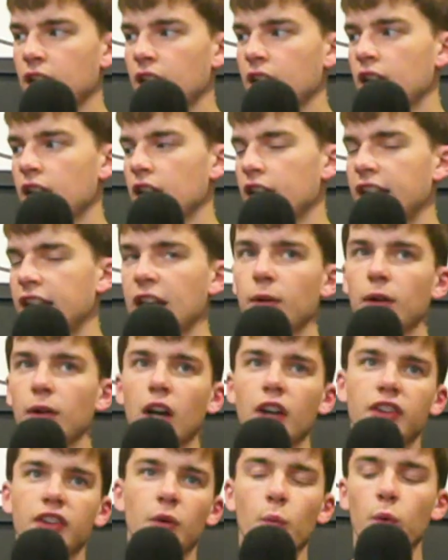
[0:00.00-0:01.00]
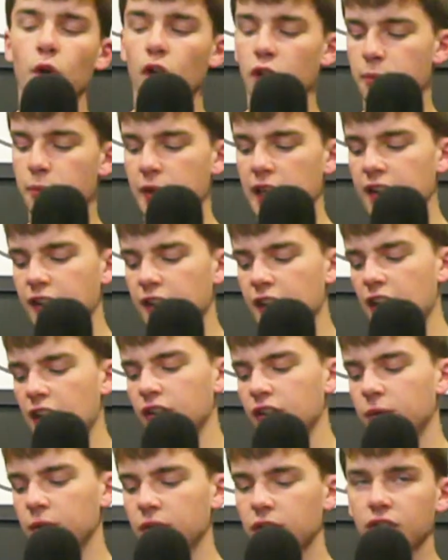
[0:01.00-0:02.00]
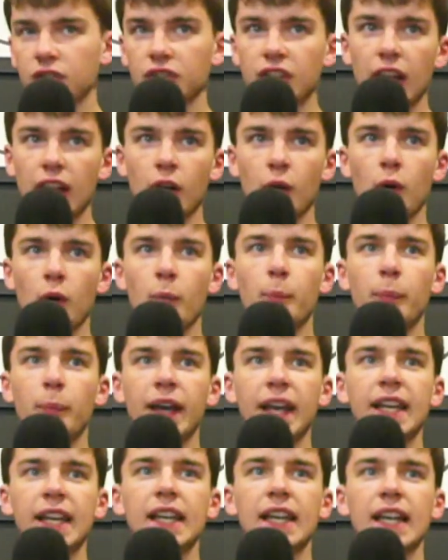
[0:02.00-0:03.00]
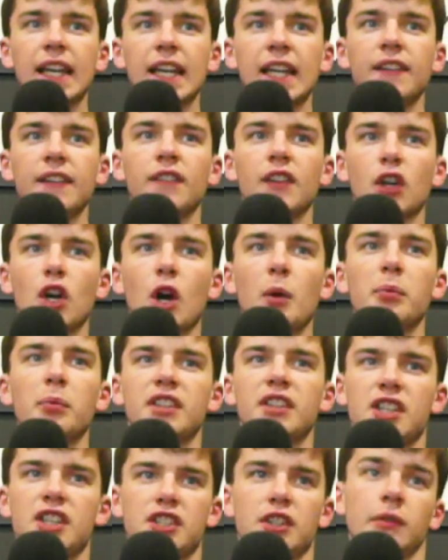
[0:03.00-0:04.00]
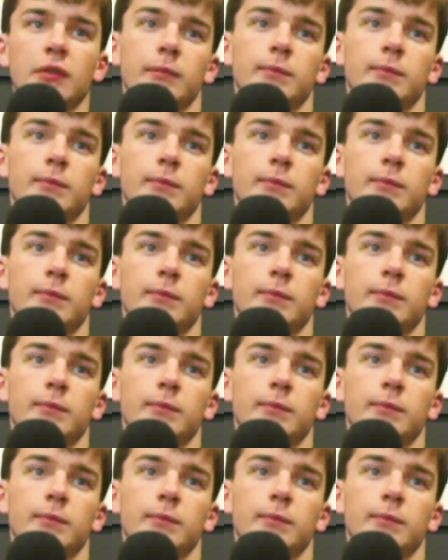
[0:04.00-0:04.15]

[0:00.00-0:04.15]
An equaliser would mean that they would still be in the competition.